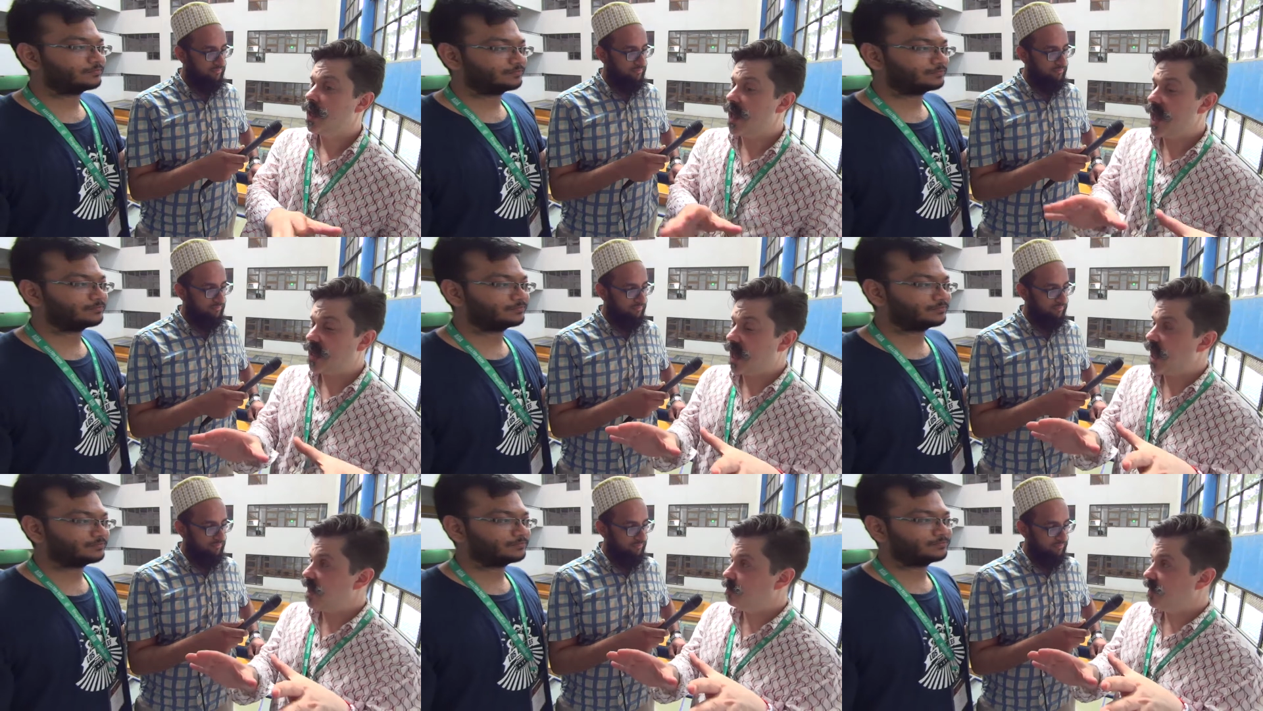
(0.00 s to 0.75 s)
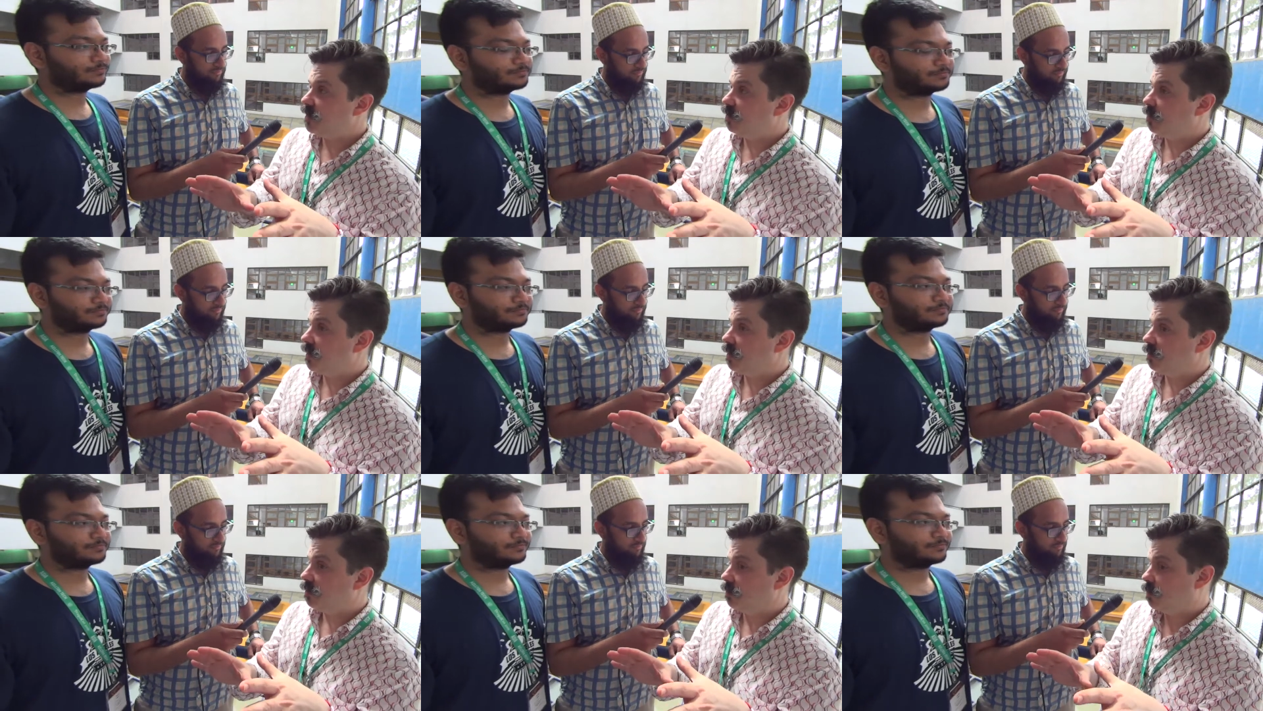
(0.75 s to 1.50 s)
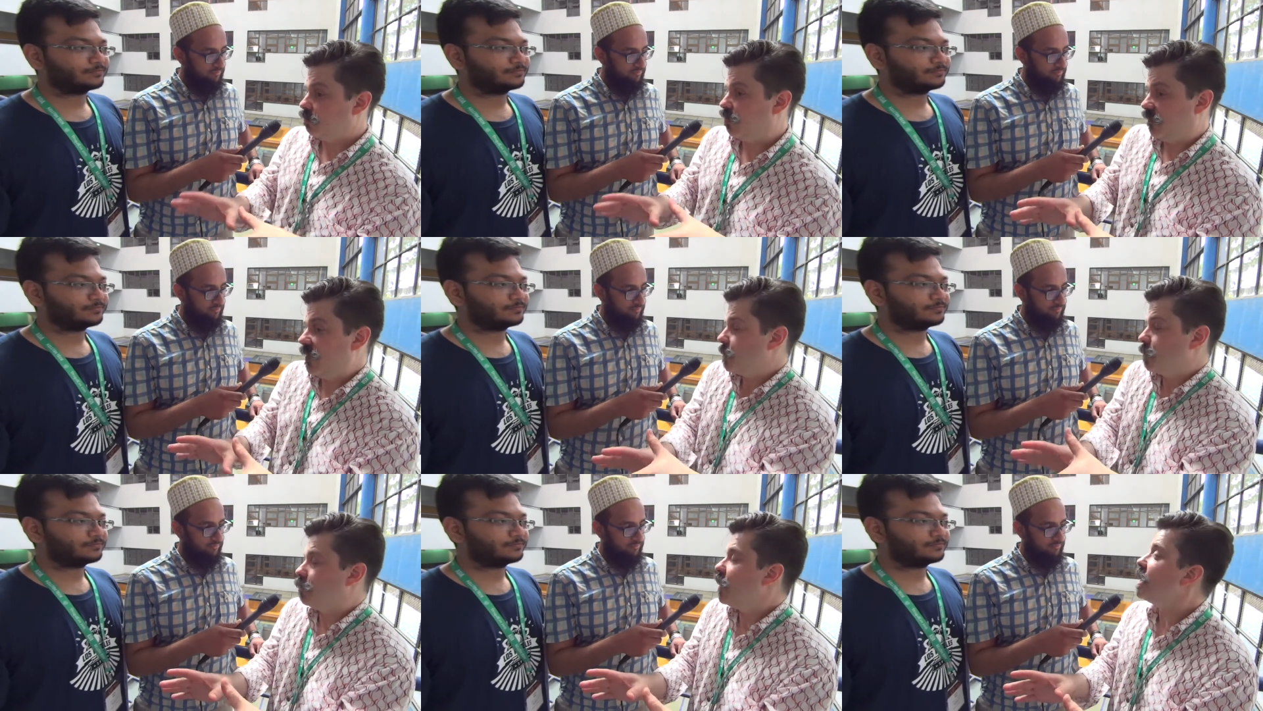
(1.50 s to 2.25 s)
Speaker 1: and I had been doing
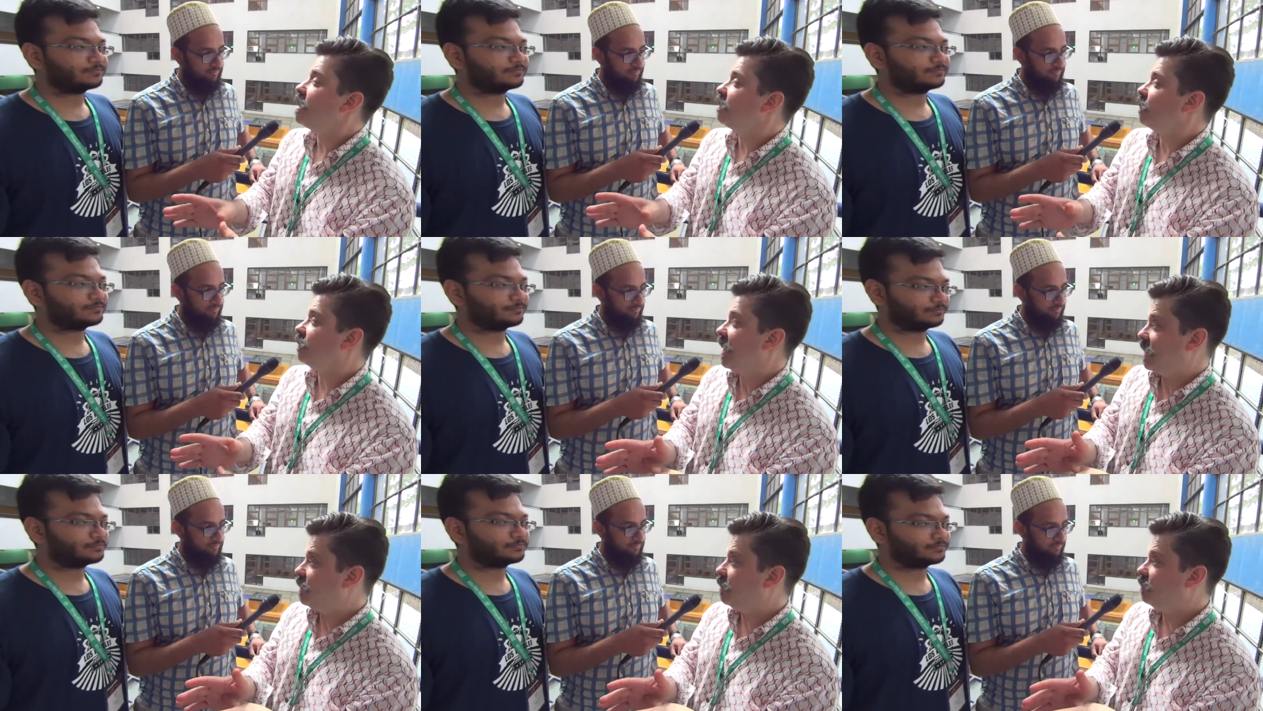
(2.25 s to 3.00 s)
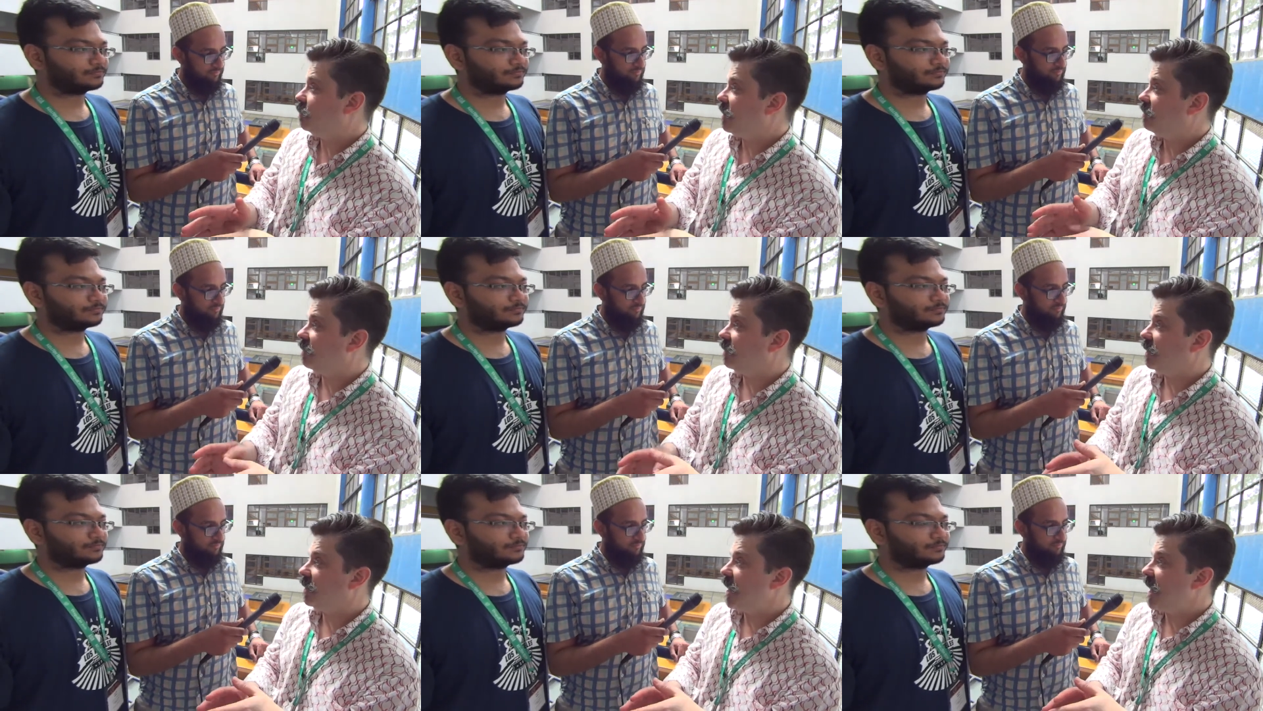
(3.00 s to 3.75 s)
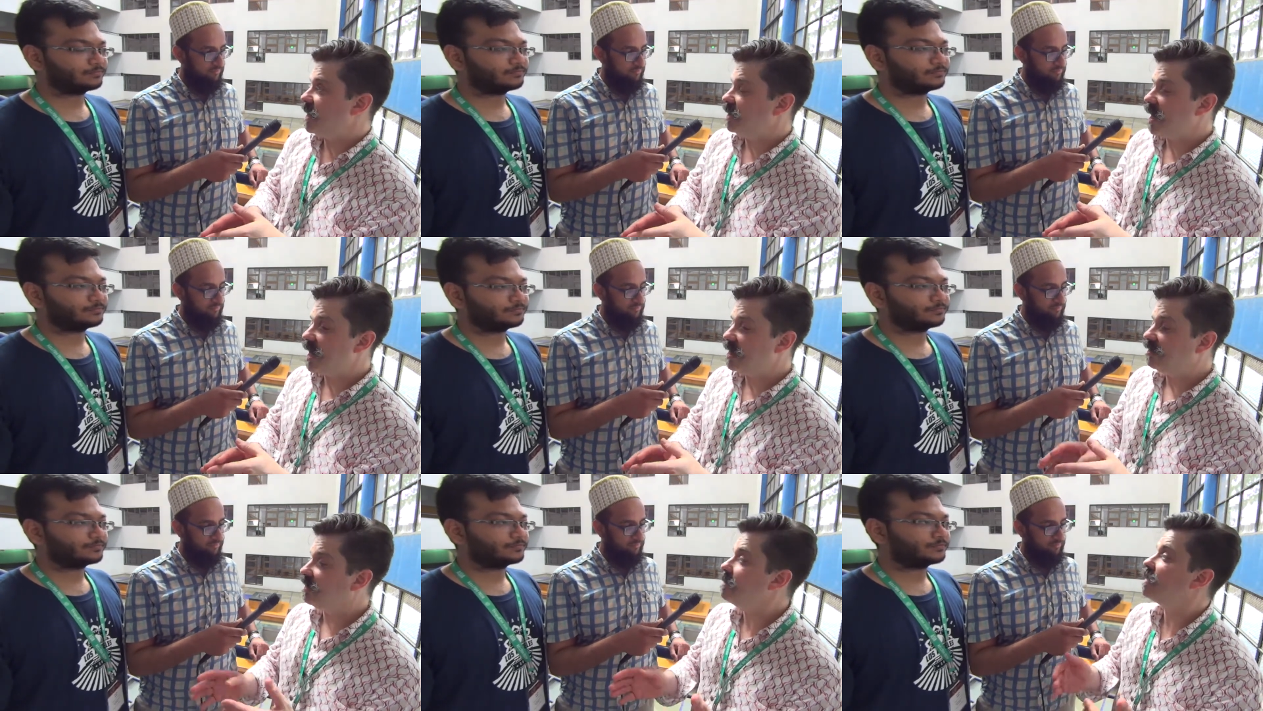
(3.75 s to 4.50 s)
professional writing for 10 years basically. And, and
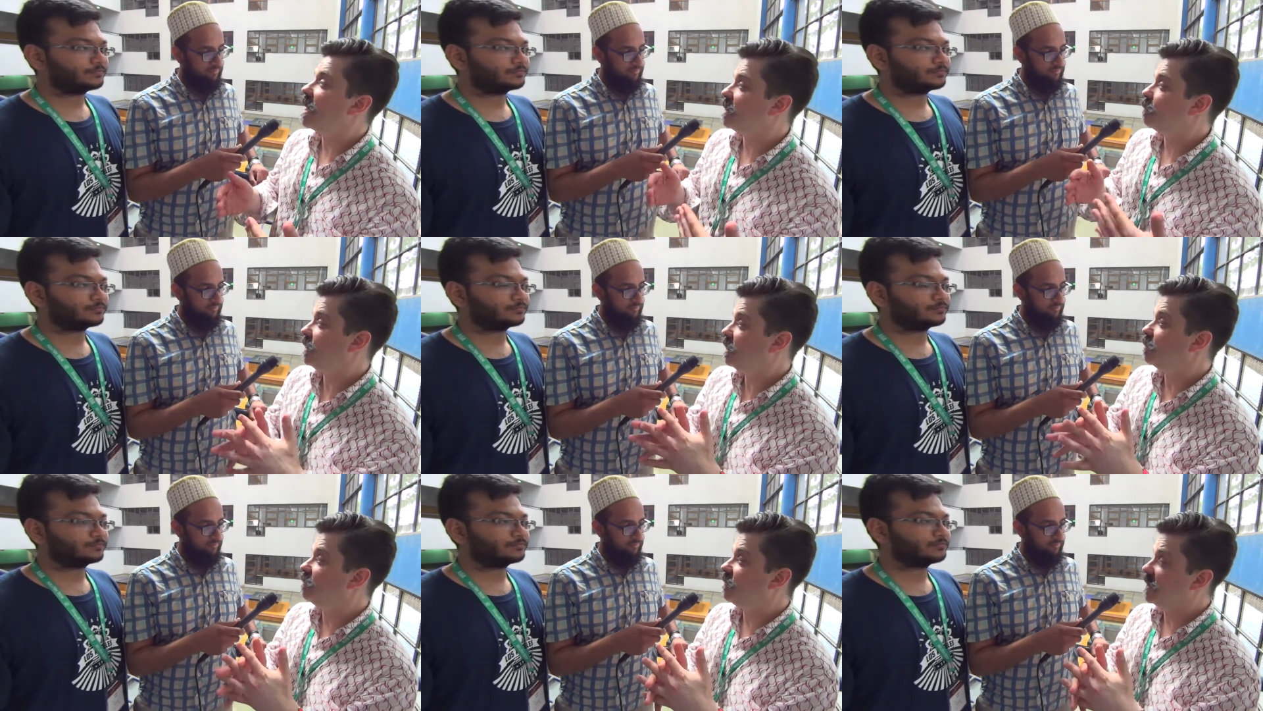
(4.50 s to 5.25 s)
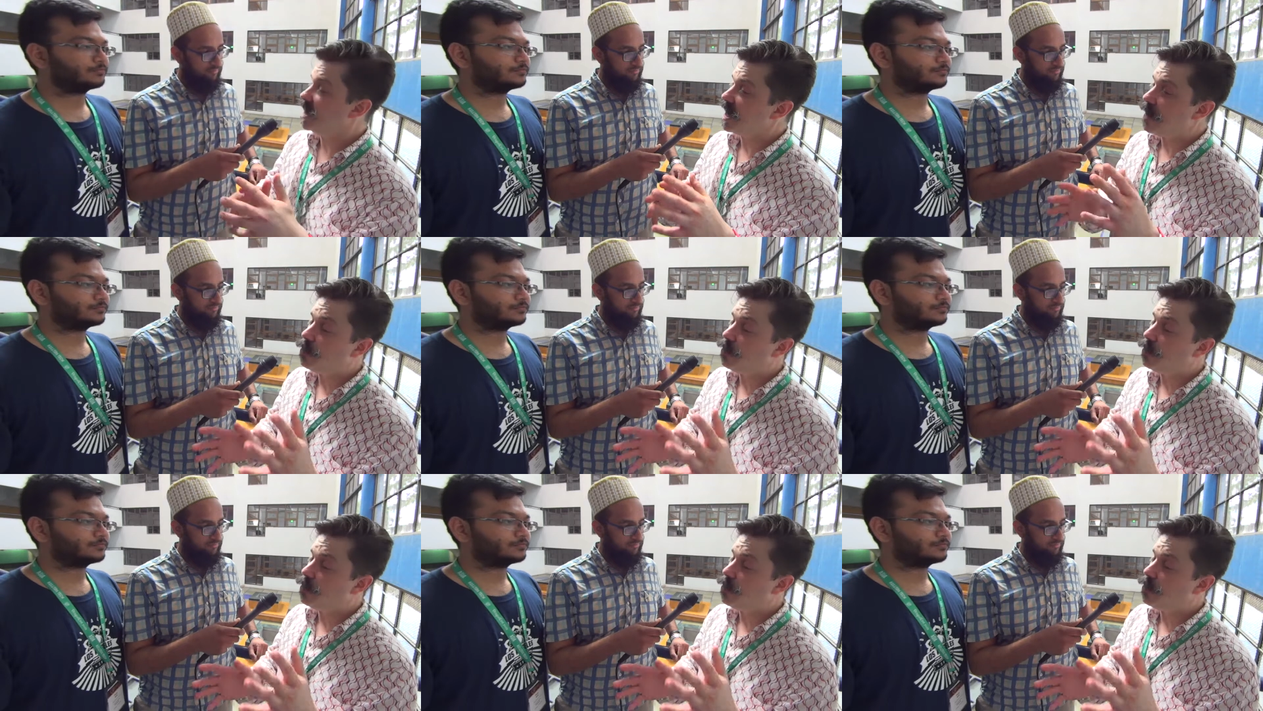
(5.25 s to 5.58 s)
it seemed like a really good fit. And I